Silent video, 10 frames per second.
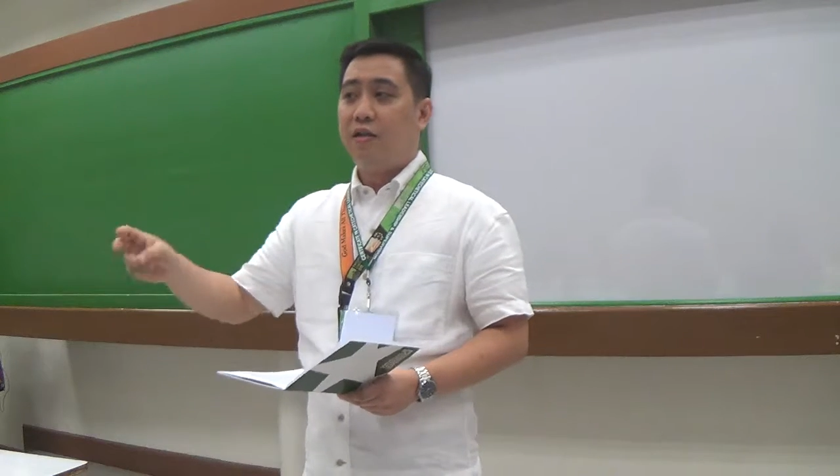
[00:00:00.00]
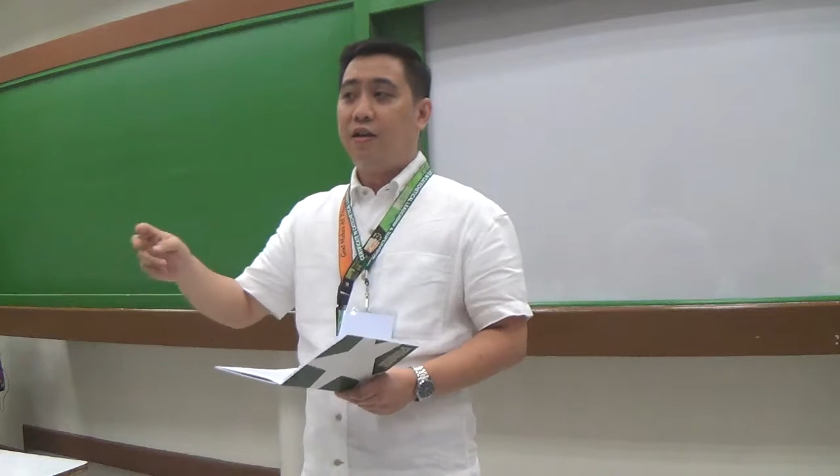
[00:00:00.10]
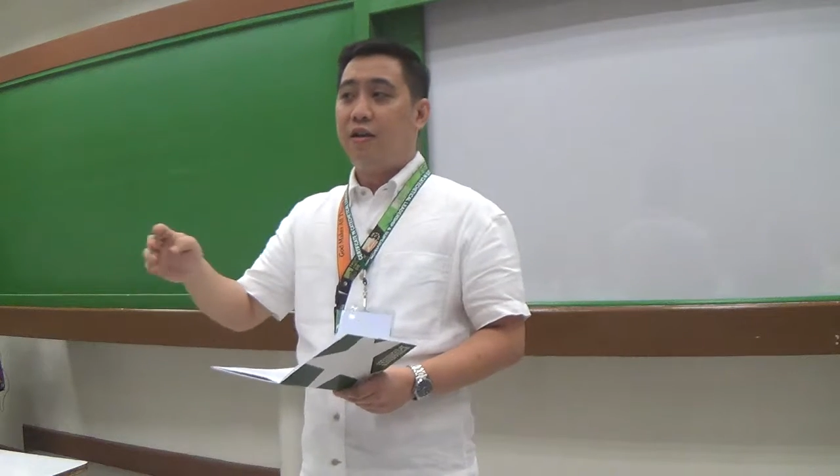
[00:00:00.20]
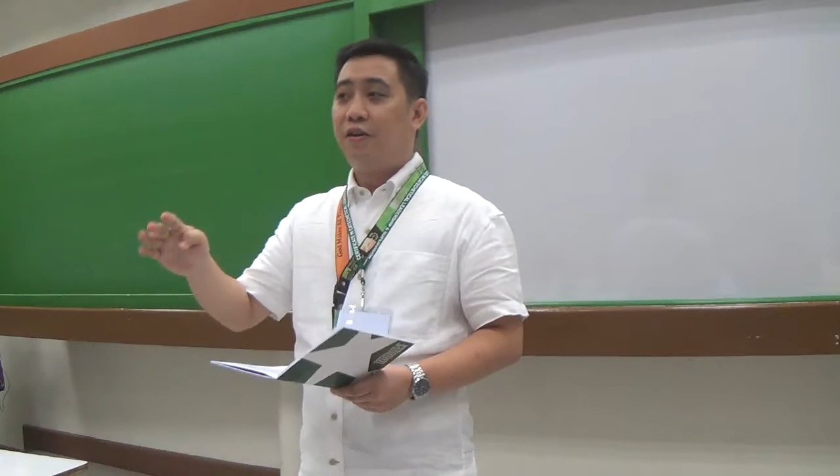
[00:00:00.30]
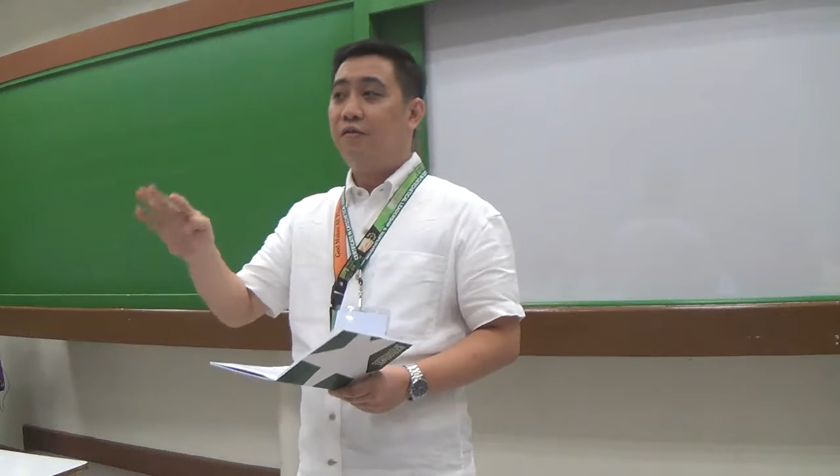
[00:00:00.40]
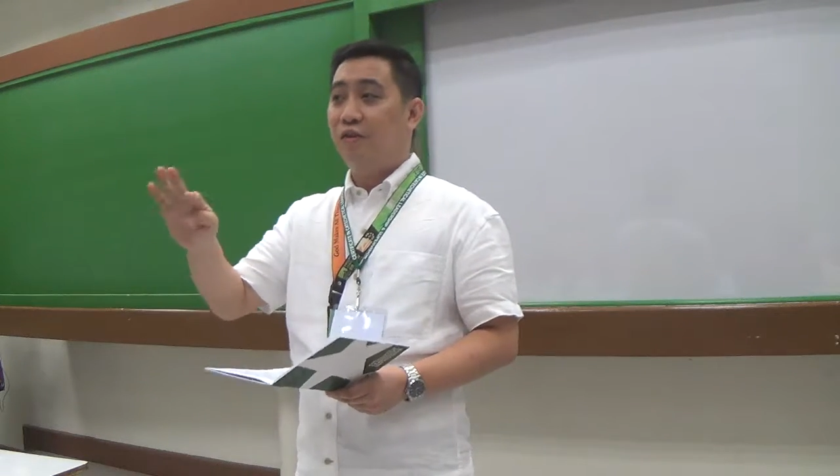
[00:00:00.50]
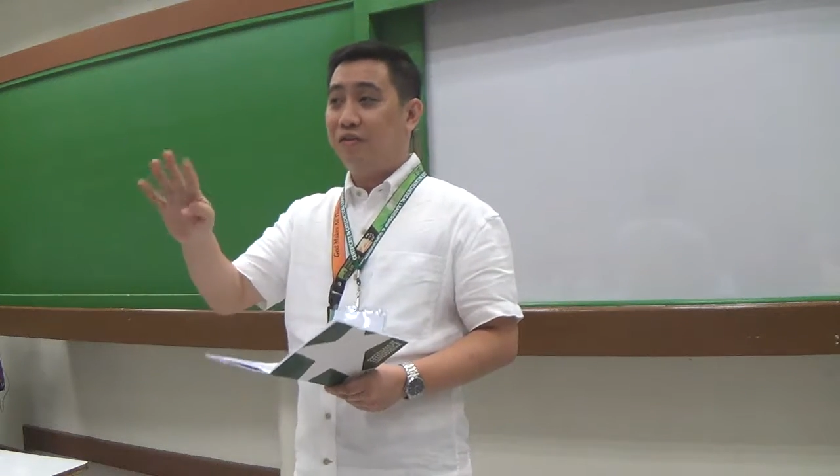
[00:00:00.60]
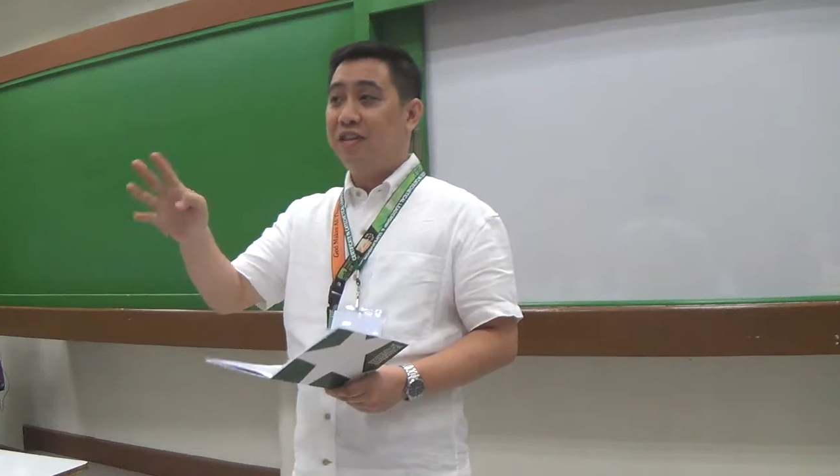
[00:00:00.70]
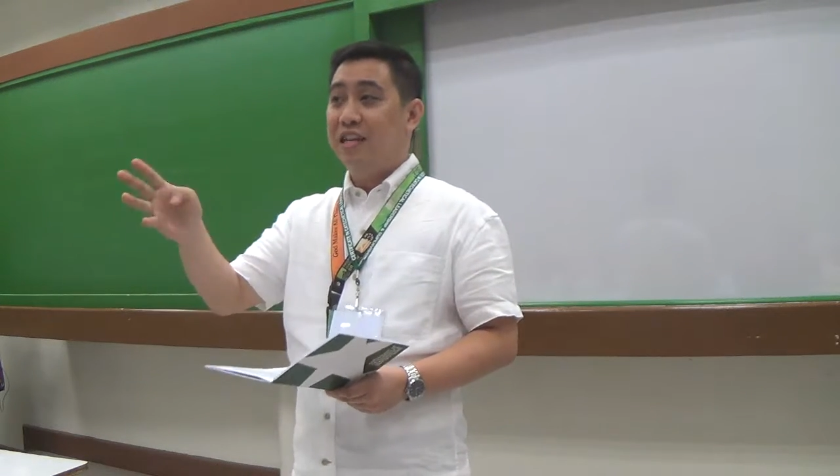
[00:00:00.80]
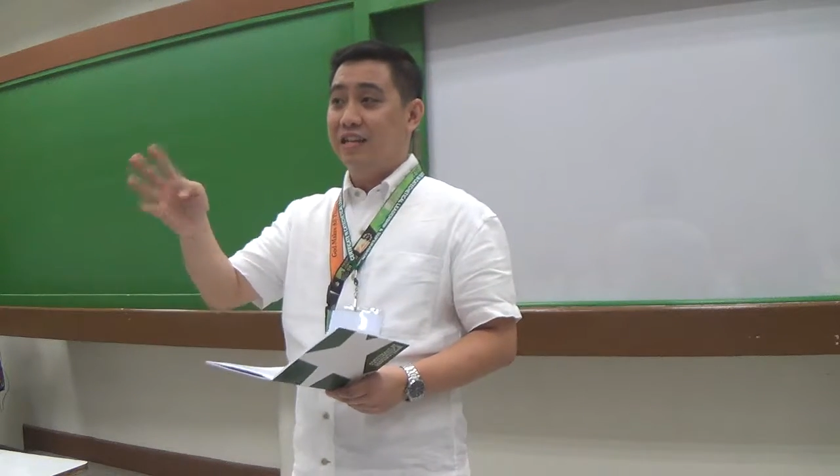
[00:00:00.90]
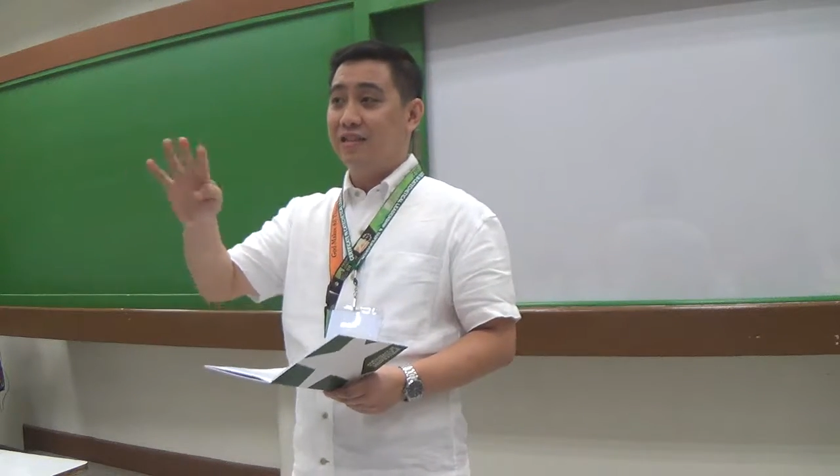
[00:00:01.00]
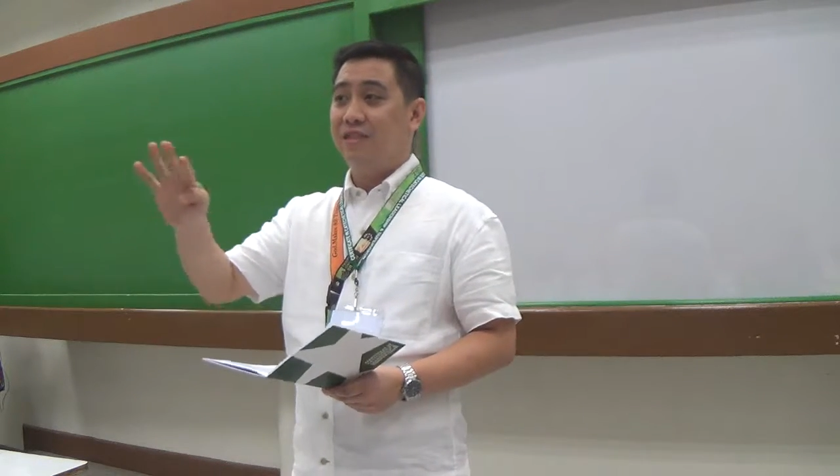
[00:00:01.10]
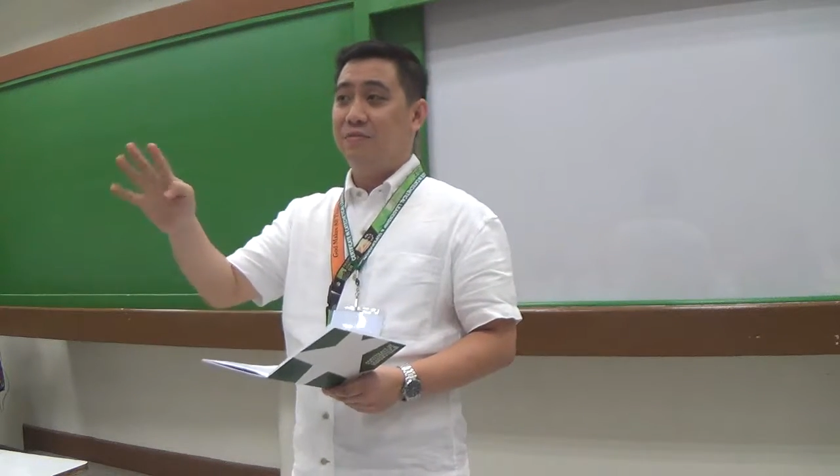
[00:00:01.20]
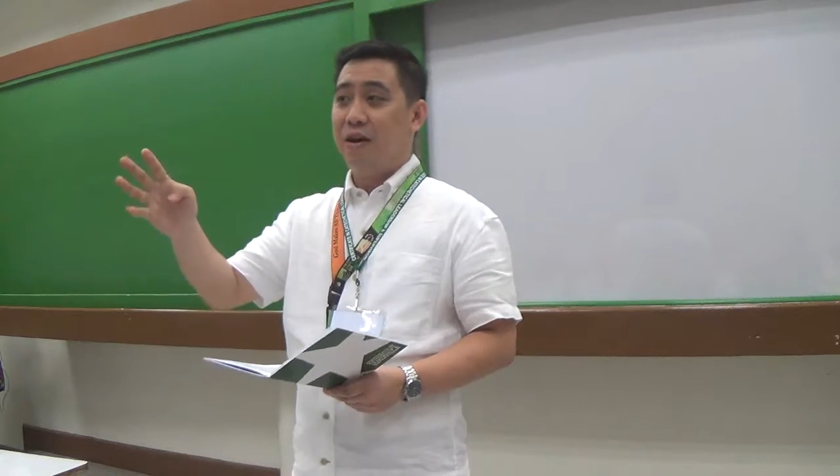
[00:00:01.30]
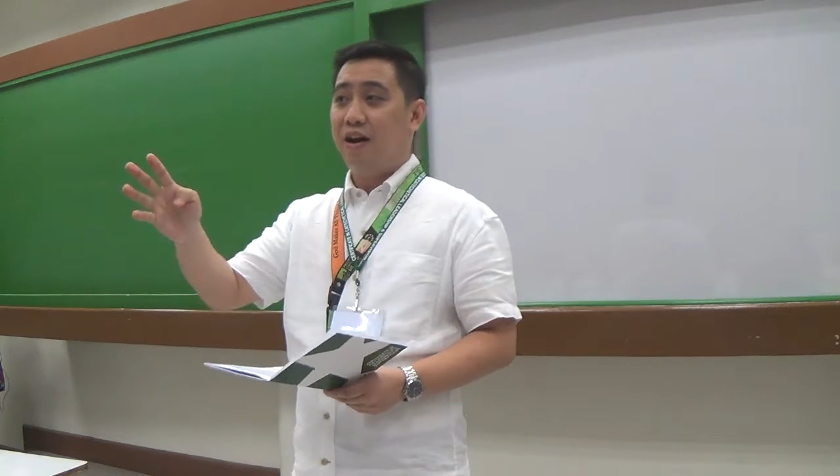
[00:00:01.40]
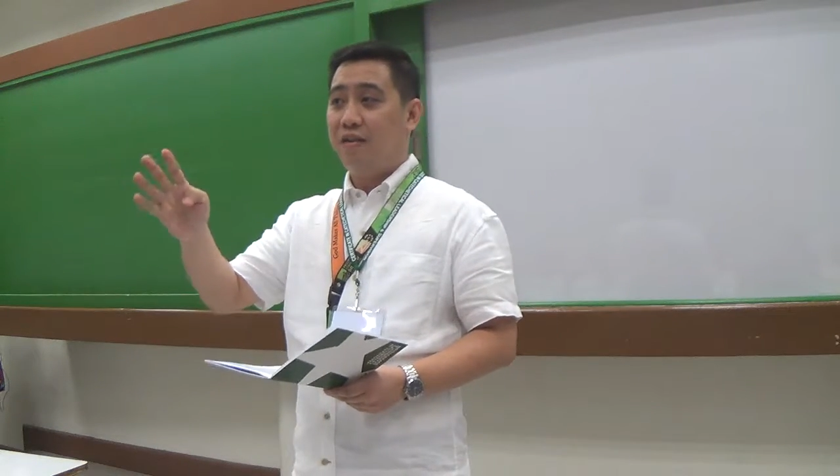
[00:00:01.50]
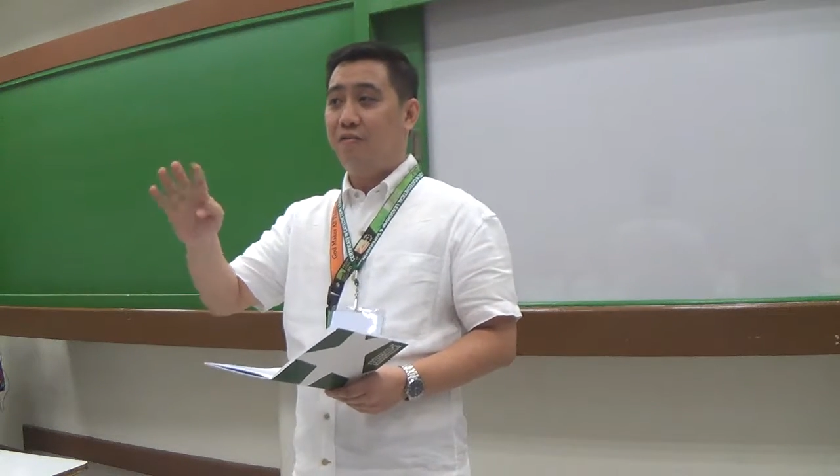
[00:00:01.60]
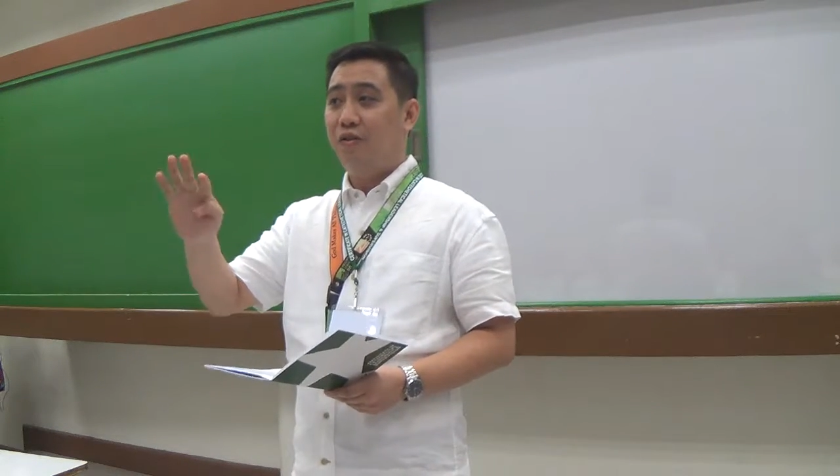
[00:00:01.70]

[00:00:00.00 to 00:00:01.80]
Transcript: there are 4 D's, di ba?